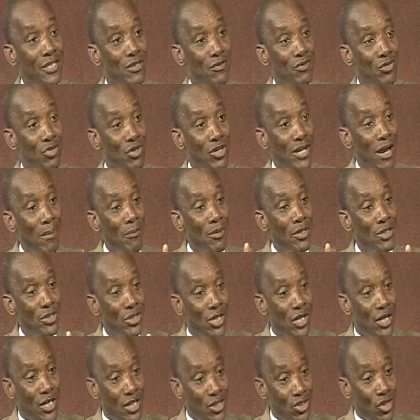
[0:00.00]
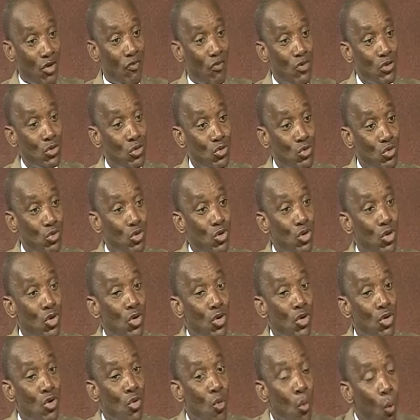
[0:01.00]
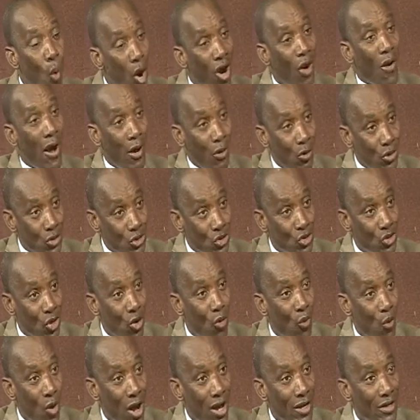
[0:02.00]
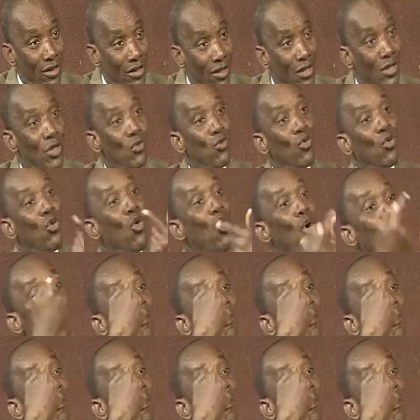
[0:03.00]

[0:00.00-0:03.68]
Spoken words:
So that means instead of us to work our Constitution well, we hope